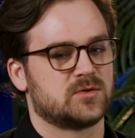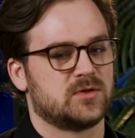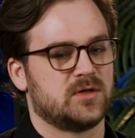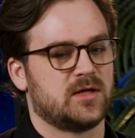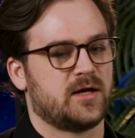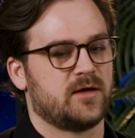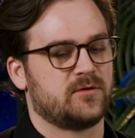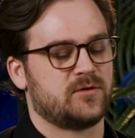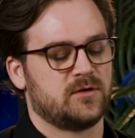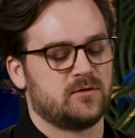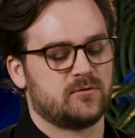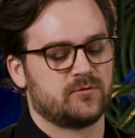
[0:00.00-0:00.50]
So
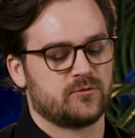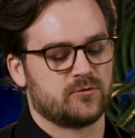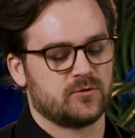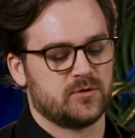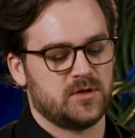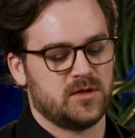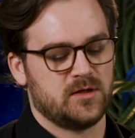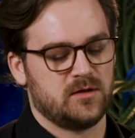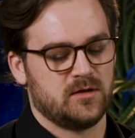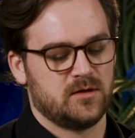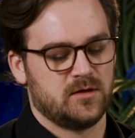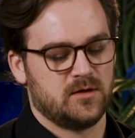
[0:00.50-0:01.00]
yeah, I think
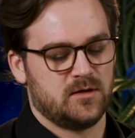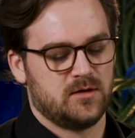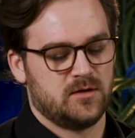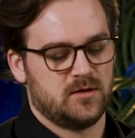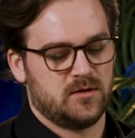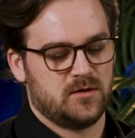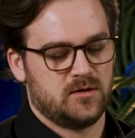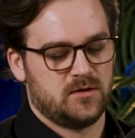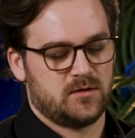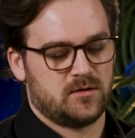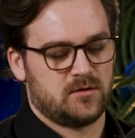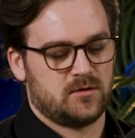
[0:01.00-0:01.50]
free
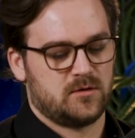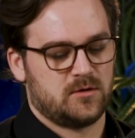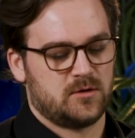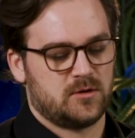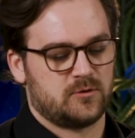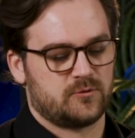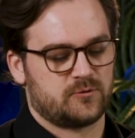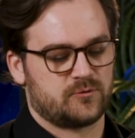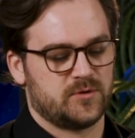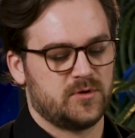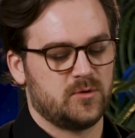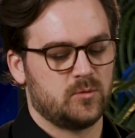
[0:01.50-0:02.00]

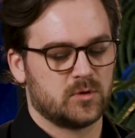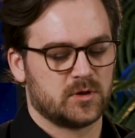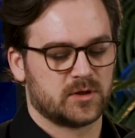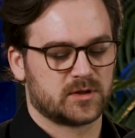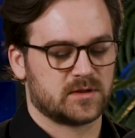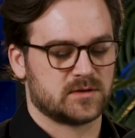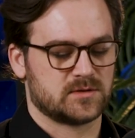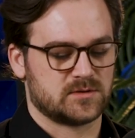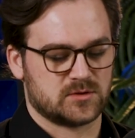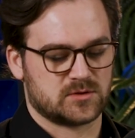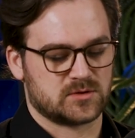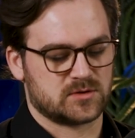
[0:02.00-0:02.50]

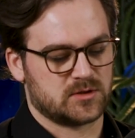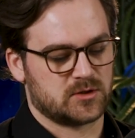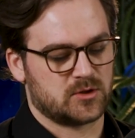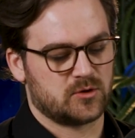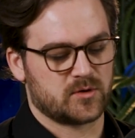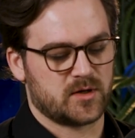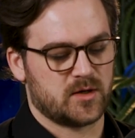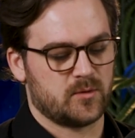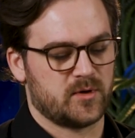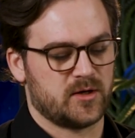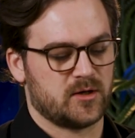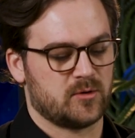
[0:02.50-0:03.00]
work is just a
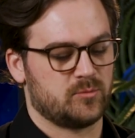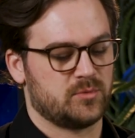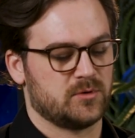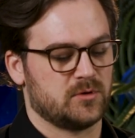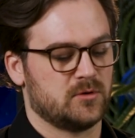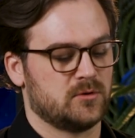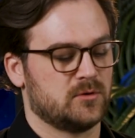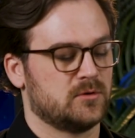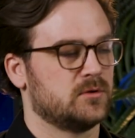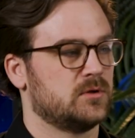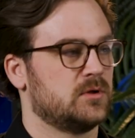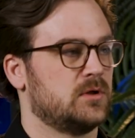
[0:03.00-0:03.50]
great way to
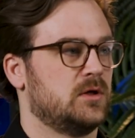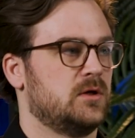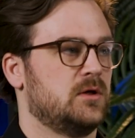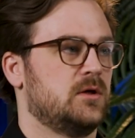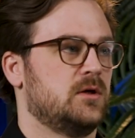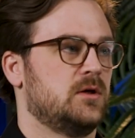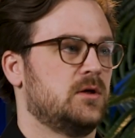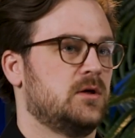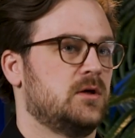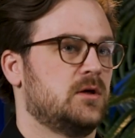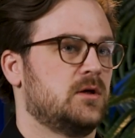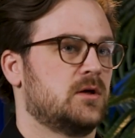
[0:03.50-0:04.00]
build,
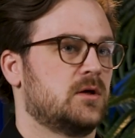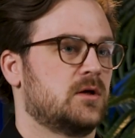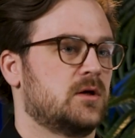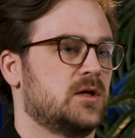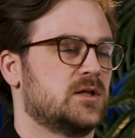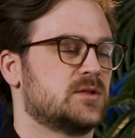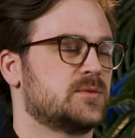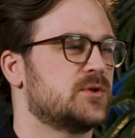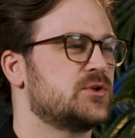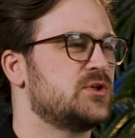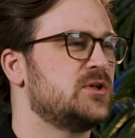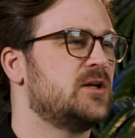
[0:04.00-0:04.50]

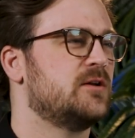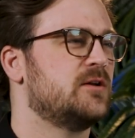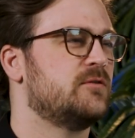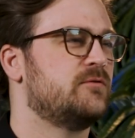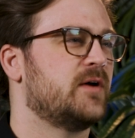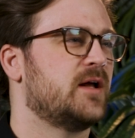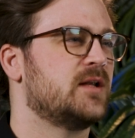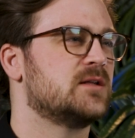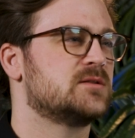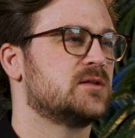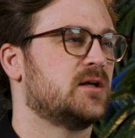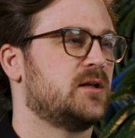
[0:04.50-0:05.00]
especially in
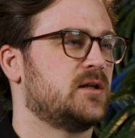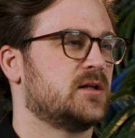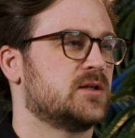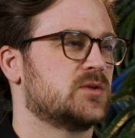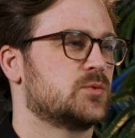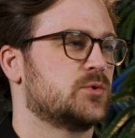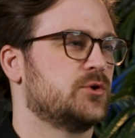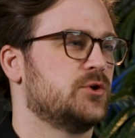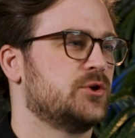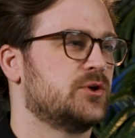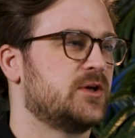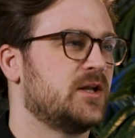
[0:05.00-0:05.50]
event settings
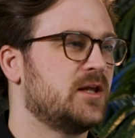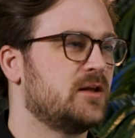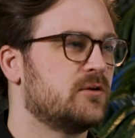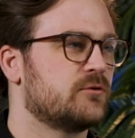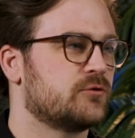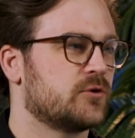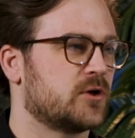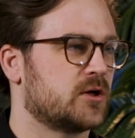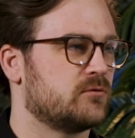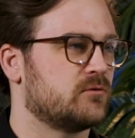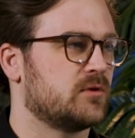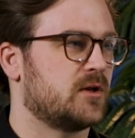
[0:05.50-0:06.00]
where you're getting in
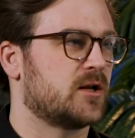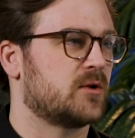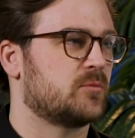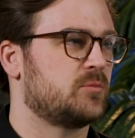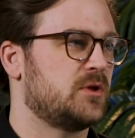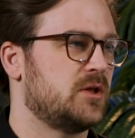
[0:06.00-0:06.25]
front of a lot of